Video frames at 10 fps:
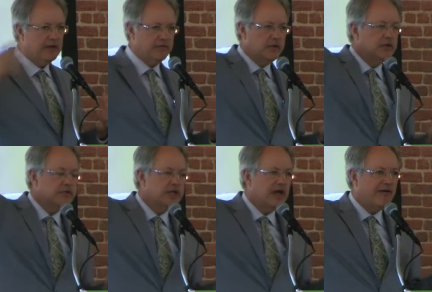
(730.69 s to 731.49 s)
If you
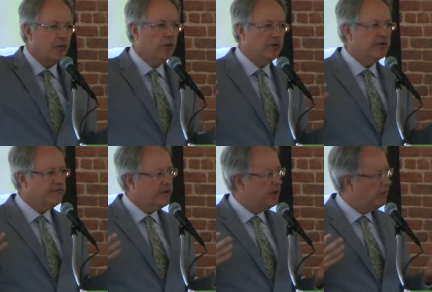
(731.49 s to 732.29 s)
see our
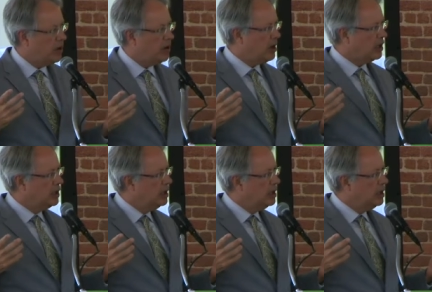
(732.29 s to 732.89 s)
waterfront park,